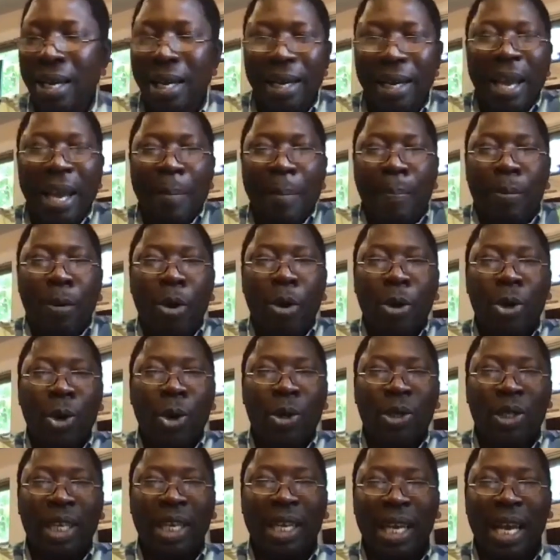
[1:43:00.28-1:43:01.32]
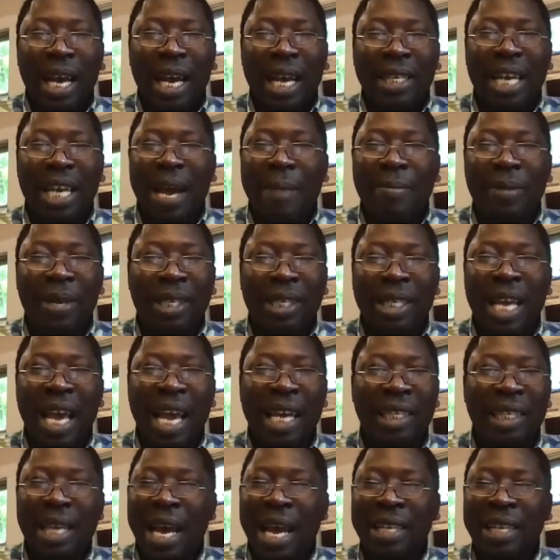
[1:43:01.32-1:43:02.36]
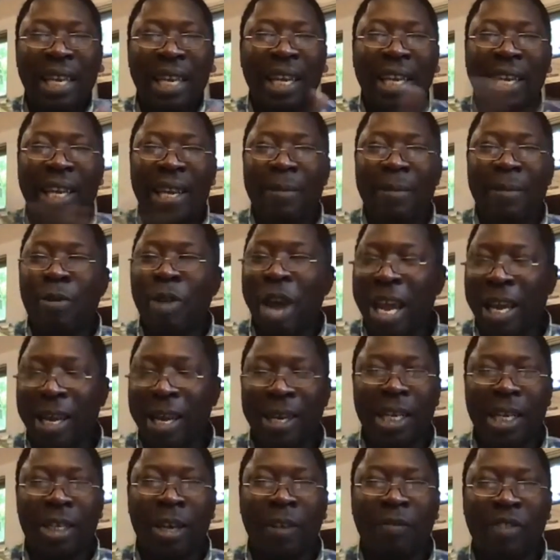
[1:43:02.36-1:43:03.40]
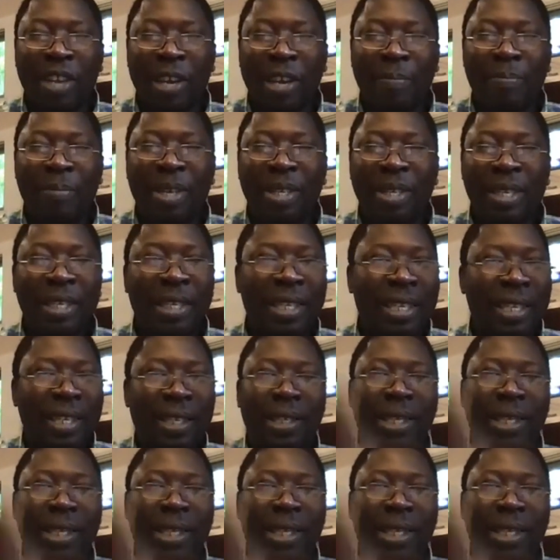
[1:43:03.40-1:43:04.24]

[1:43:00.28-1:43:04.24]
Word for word: They're producing Ajami texts as they keep records of their businesses,